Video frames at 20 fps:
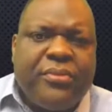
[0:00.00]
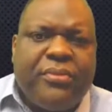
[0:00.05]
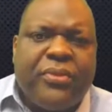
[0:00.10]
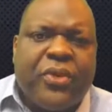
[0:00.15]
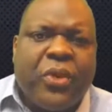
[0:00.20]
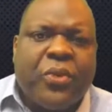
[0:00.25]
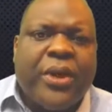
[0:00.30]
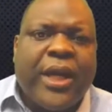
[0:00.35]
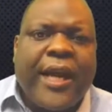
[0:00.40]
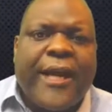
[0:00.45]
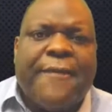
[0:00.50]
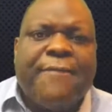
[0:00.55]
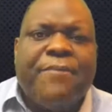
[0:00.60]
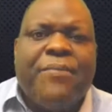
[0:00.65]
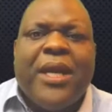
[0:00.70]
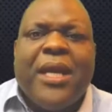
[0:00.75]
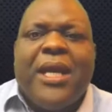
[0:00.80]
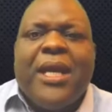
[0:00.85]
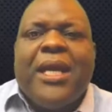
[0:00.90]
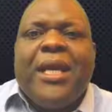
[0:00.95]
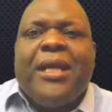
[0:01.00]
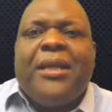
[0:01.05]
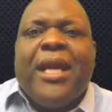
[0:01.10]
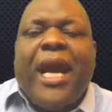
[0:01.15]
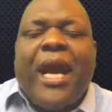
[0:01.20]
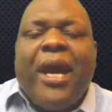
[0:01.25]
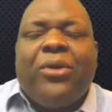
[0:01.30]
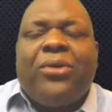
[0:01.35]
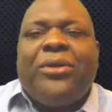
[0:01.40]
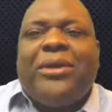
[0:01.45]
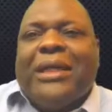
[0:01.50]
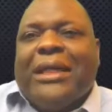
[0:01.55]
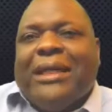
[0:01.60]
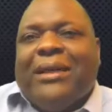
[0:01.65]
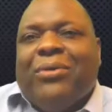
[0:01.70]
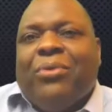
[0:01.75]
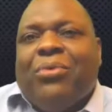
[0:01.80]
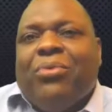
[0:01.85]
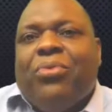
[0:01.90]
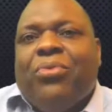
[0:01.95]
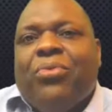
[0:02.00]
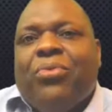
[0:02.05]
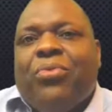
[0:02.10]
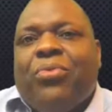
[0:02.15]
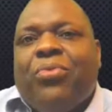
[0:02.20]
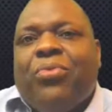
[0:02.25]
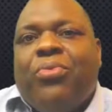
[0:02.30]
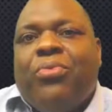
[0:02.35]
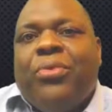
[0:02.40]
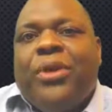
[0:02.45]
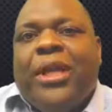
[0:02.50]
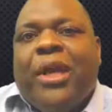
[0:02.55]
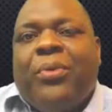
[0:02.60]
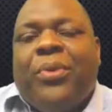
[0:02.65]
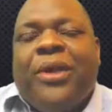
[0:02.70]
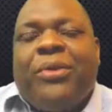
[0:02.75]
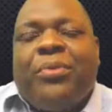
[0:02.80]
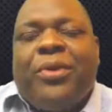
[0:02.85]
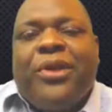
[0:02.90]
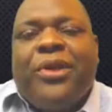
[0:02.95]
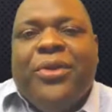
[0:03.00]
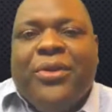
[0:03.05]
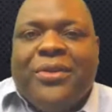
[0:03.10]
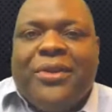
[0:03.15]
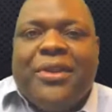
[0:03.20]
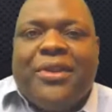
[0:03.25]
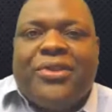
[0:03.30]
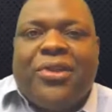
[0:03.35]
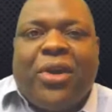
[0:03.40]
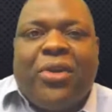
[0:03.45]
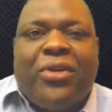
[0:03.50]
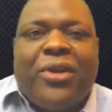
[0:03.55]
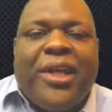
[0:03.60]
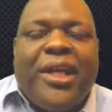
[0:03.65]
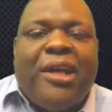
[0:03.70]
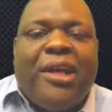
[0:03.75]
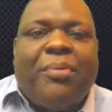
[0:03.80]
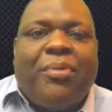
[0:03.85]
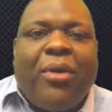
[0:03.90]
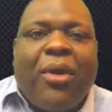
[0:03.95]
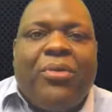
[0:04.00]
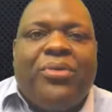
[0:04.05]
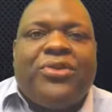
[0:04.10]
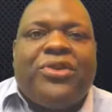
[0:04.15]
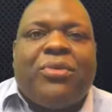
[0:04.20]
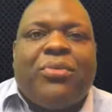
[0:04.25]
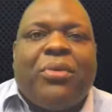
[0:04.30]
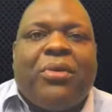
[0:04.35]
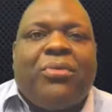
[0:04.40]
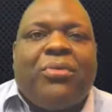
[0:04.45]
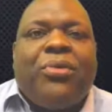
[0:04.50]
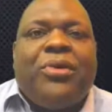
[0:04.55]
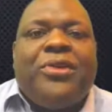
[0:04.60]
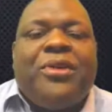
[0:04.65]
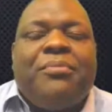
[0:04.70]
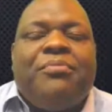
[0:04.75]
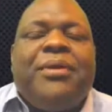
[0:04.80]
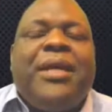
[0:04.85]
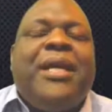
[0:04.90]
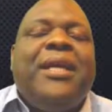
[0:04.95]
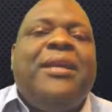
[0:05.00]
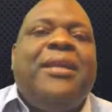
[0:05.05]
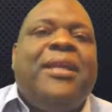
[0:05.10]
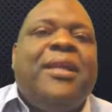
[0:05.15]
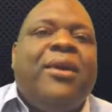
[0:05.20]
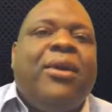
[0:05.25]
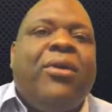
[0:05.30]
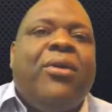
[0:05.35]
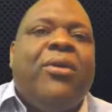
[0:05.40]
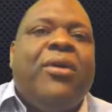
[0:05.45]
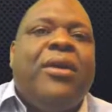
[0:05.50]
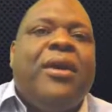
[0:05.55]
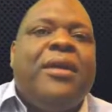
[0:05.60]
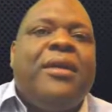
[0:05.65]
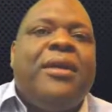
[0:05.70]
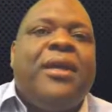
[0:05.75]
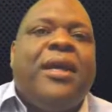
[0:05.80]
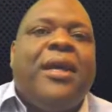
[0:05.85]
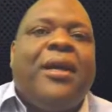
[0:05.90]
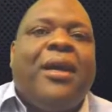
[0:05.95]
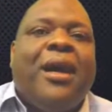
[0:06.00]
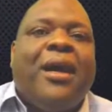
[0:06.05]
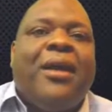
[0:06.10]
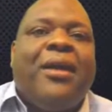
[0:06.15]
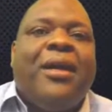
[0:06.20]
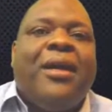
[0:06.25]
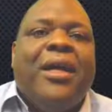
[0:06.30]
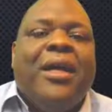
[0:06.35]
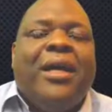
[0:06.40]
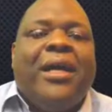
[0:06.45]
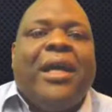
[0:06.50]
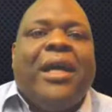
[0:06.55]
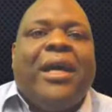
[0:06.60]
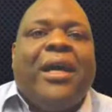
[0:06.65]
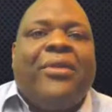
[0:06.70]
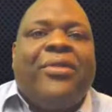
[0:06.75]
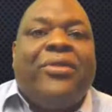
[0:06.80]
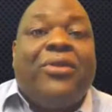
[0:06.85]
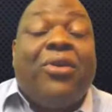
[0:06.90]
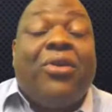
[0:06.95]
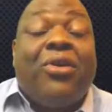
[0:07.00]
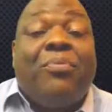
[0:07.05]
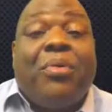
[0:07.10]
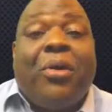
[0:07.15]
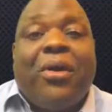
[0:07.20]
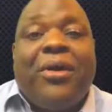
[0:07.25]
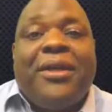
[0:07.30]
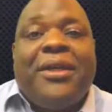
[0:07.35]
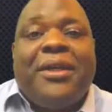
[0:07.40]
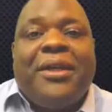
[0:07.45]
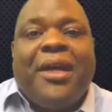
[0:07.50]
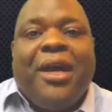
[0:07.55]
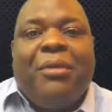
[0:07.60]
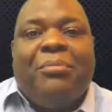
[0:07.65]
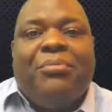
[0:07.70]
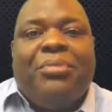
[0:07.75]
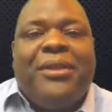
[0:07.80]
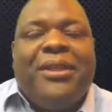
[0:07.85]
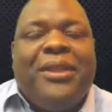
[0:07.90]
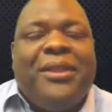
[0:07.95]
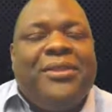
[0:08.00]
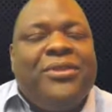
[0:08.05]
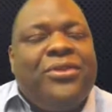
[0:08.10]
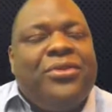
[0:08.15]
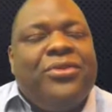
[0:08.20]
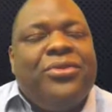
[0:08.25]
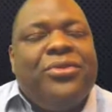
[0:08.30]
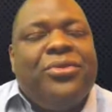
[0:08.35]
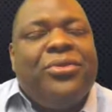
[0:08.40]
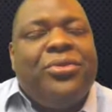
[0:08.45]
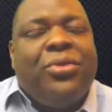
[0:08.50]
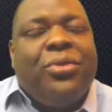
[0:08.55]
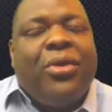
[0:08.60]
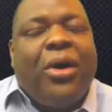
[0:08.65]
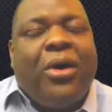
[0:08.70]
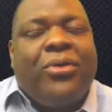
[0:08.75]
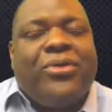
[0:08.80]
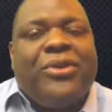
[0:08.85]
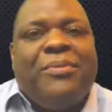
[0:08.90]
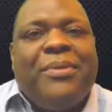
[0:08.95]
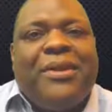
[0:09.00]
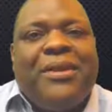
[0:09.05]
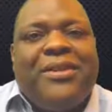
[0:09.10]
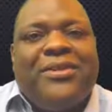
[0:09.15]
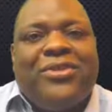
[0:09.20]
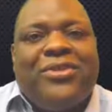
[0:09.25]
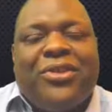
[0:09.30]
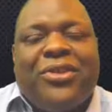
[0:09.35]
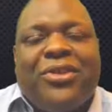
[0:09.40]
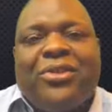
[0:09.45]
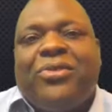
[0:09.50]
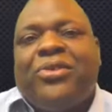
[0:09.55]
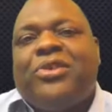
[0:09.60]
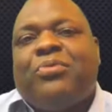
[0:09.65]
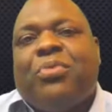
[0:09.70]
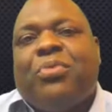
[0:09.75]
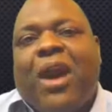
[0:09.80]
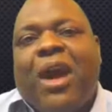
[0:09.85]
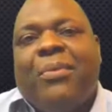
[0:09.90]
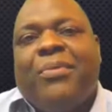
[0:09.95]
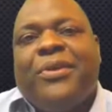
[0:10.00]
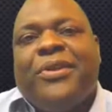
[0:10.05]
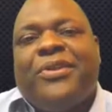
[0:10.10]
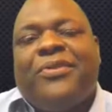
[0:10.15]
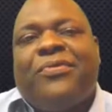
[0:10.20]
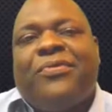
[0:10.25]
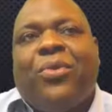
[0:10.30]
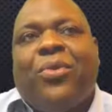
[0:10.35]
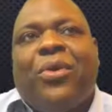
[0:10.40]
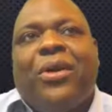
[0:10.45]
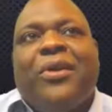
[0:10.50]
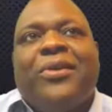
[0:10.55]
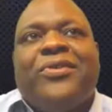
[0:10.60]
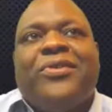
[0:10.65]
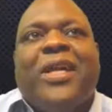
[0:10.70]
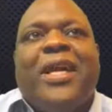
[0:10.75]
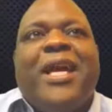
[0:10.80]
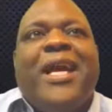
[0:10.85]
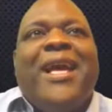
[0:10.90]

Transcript: Okay. Now, we're using the turnkey approach. So we're depending on a third-party company to ultimately secure these properties for us.